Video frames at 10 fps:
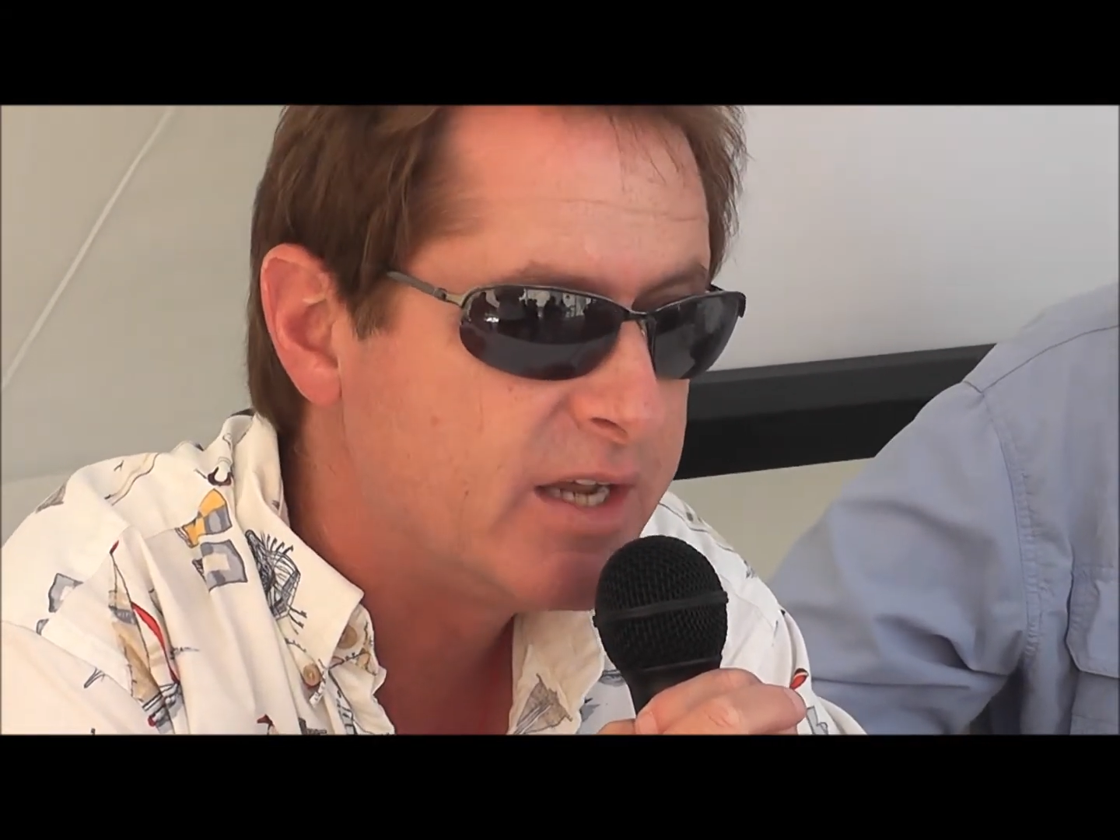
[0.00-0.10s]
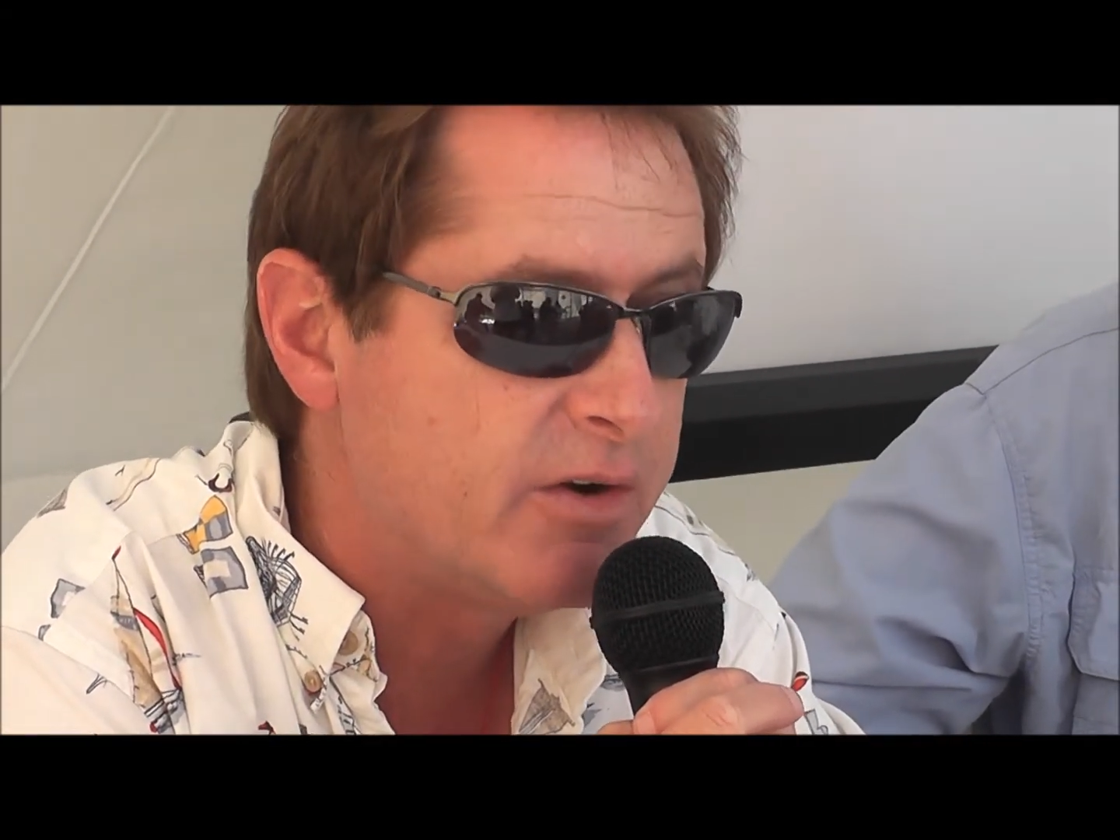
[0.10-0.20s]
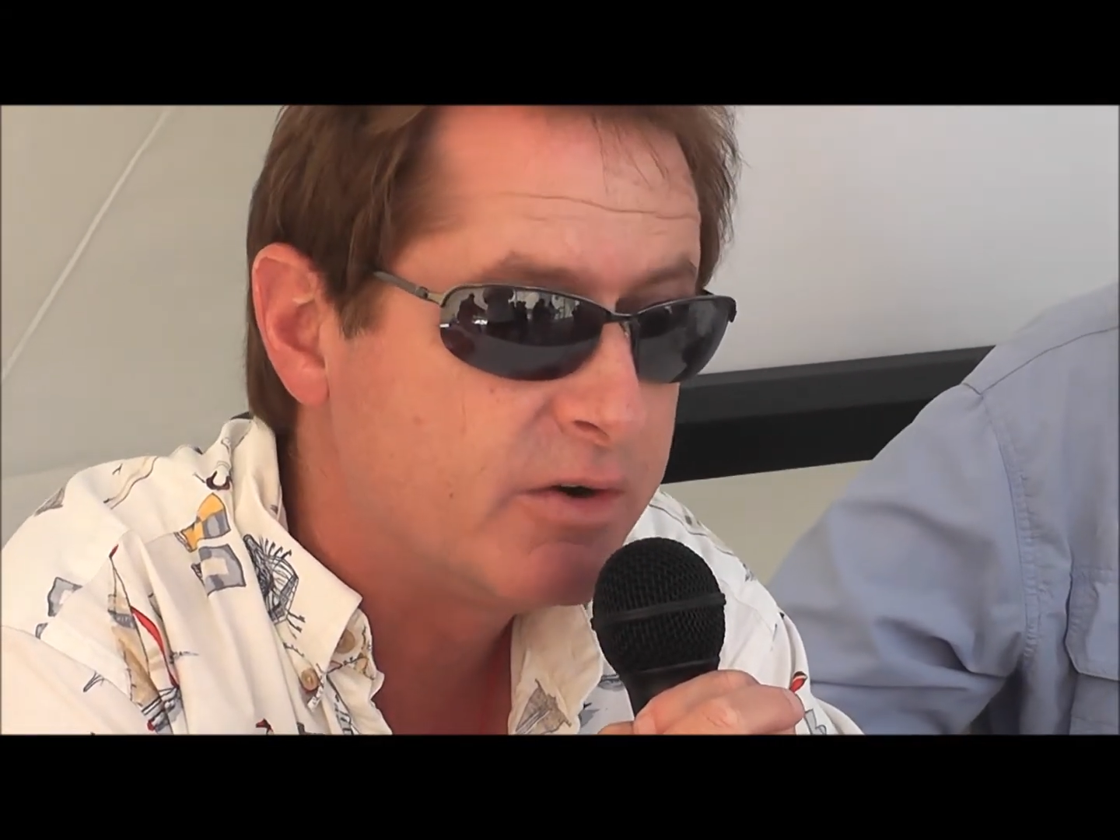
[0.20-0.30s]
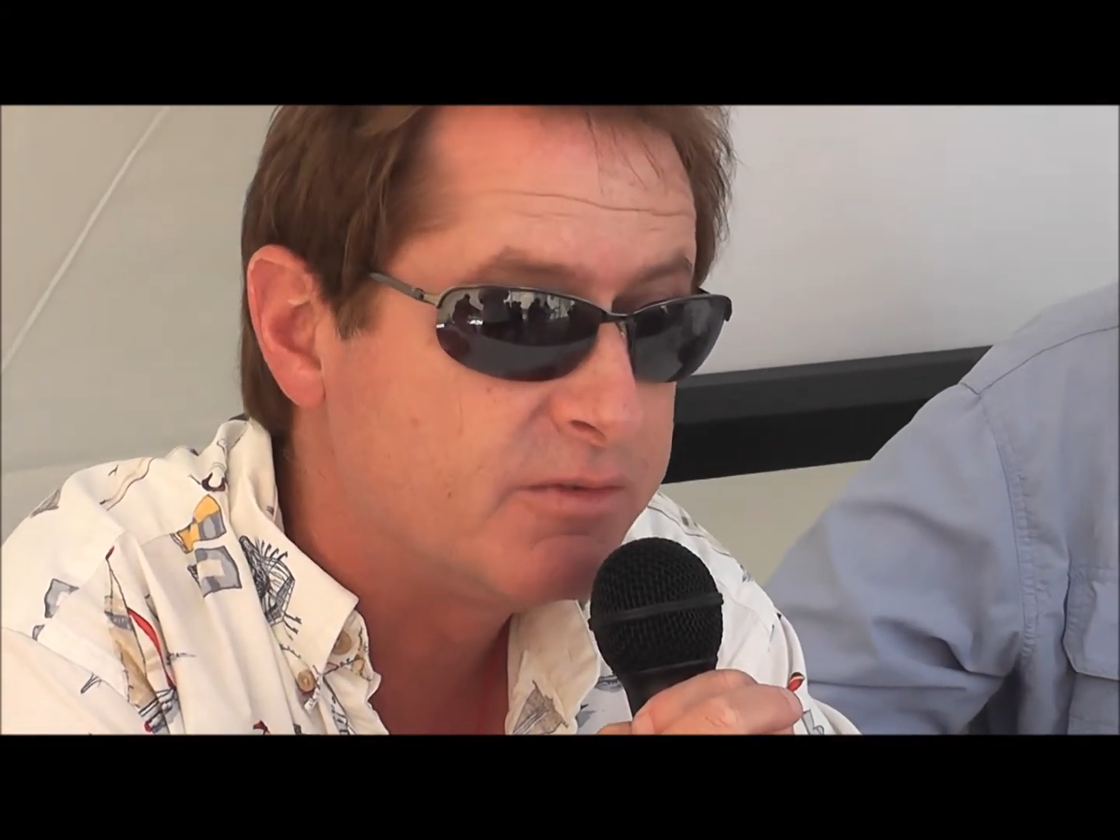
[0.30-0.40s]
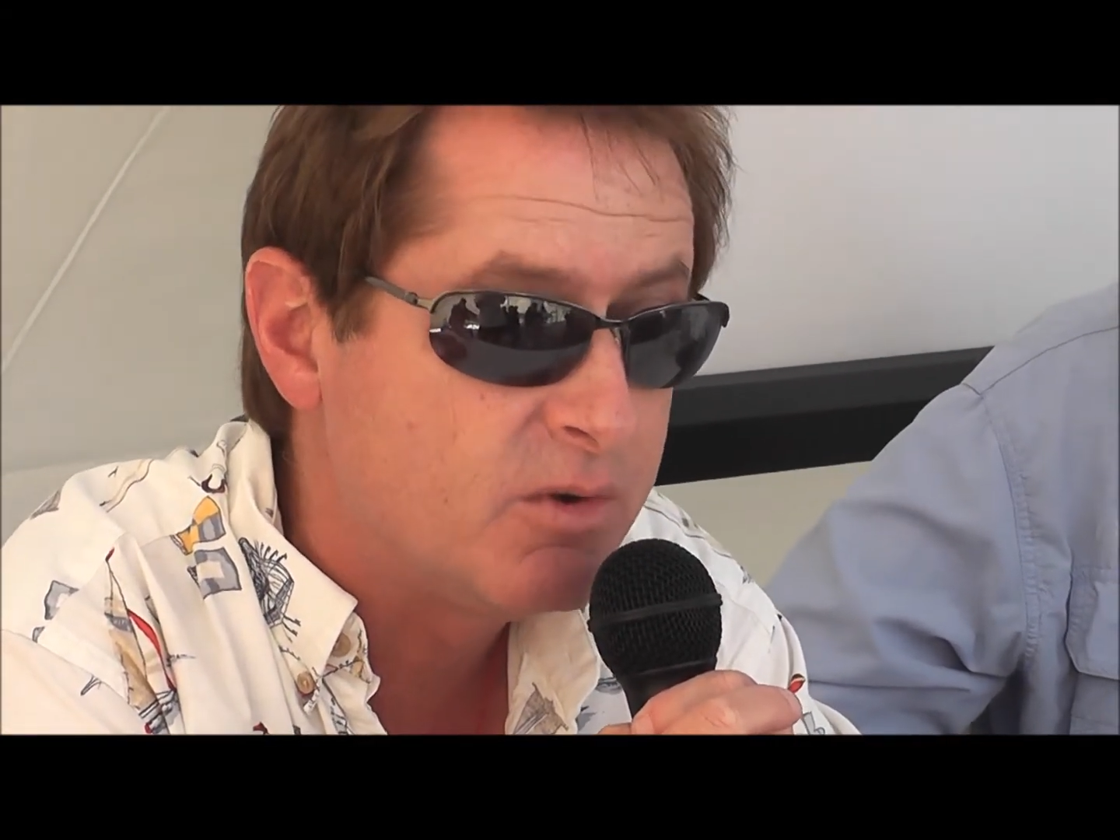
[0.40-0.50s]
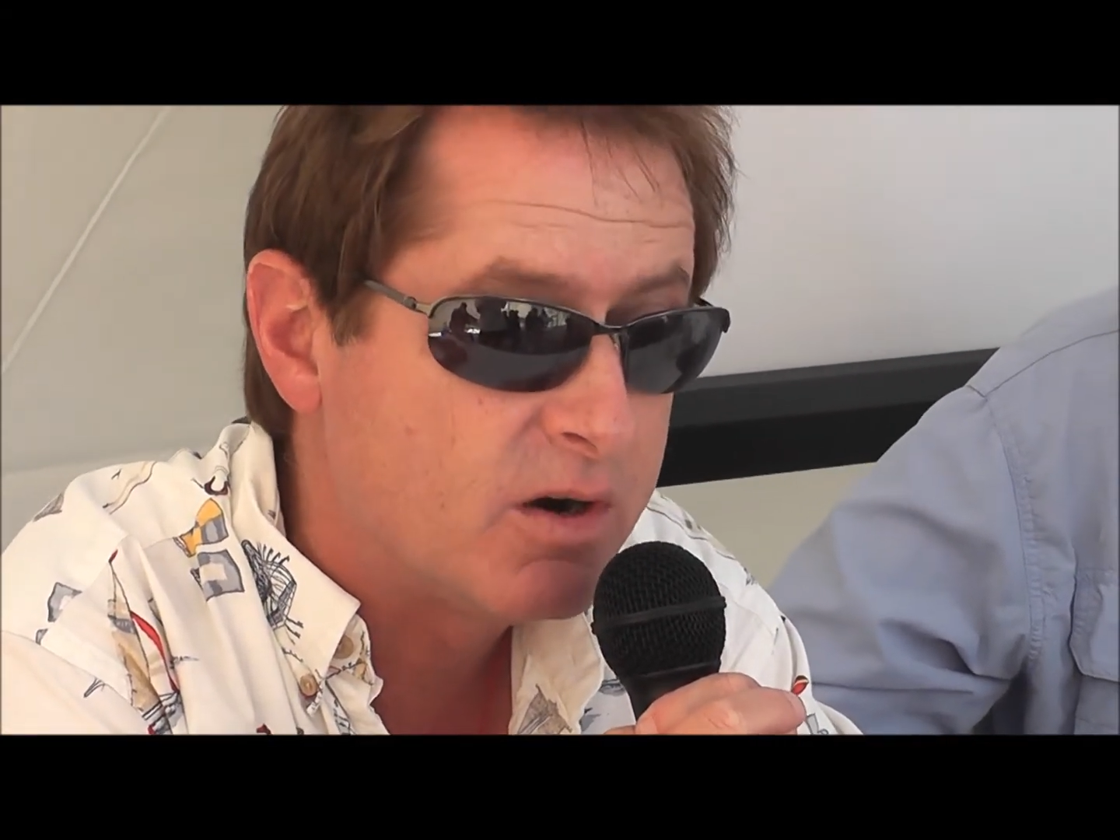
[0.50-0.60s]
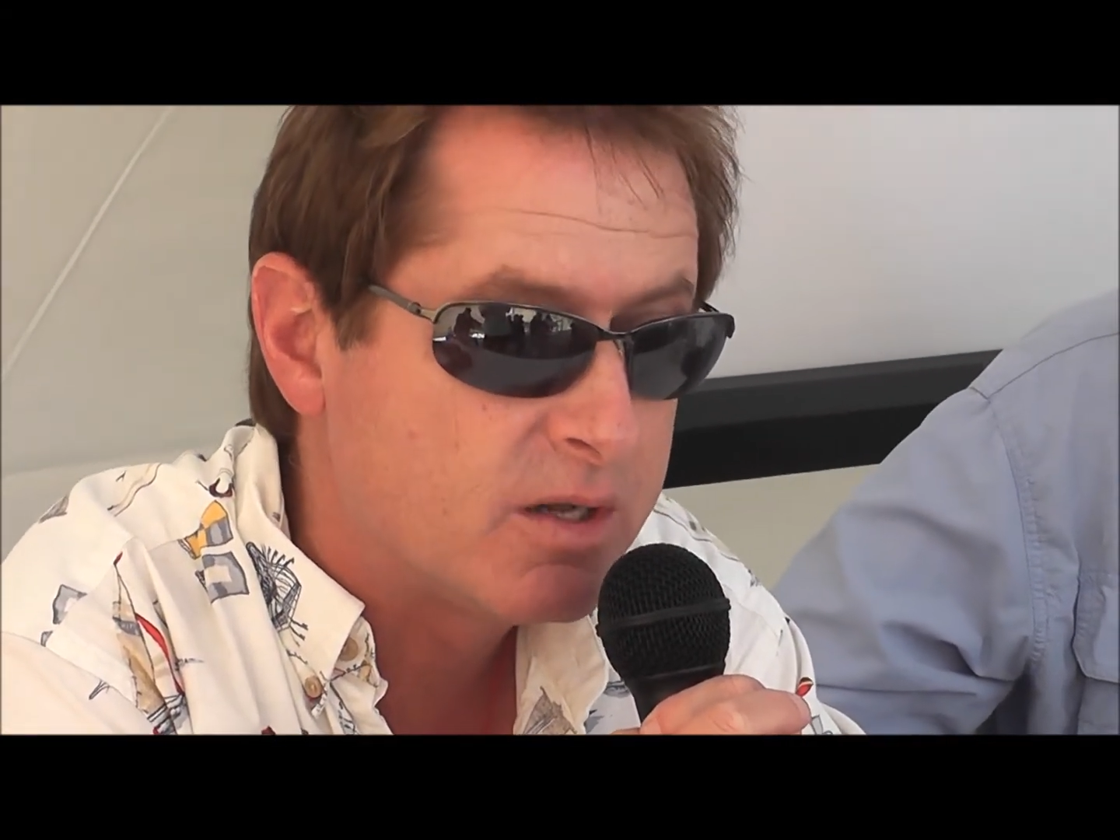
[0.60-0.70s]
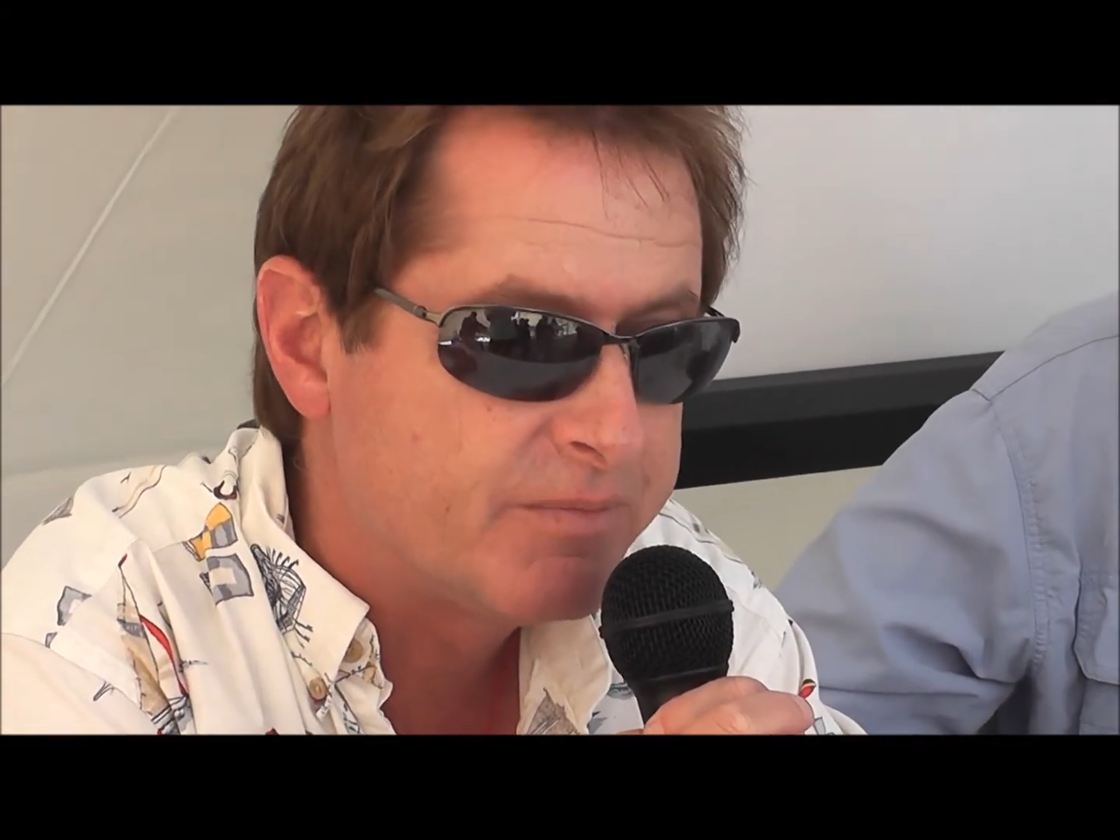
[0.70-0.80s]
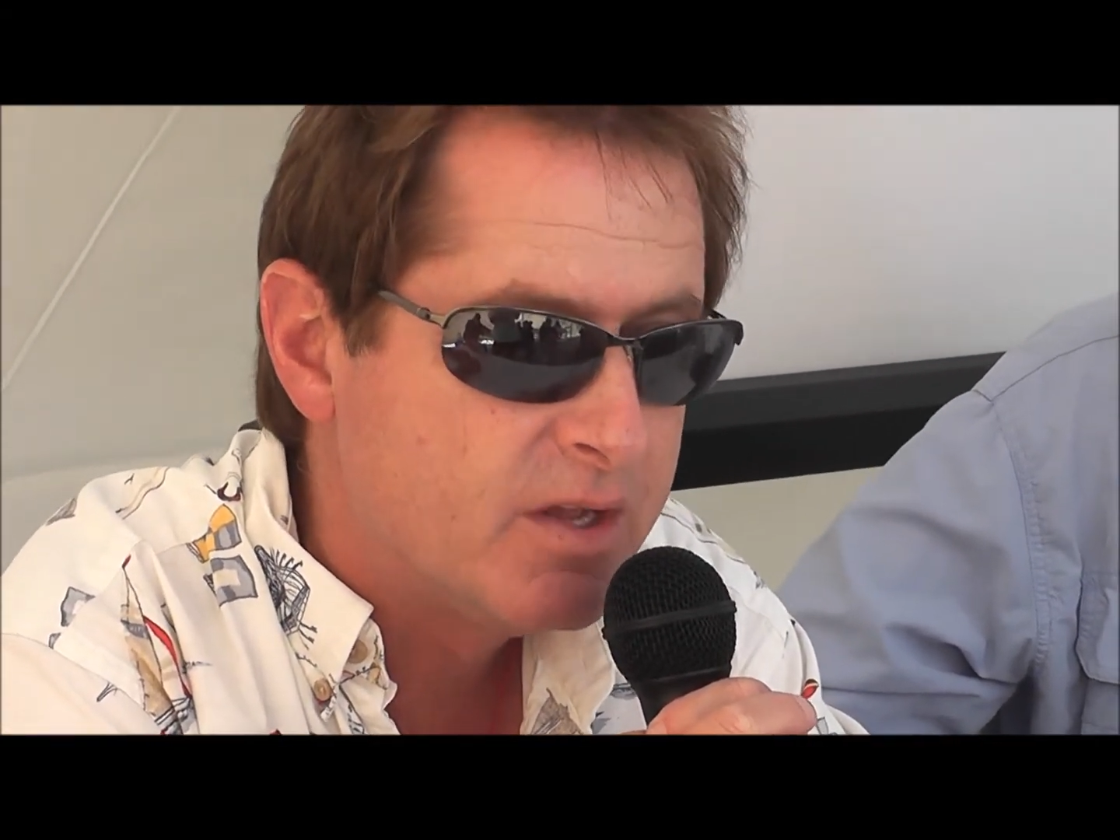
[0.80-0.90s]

it down here in Florida.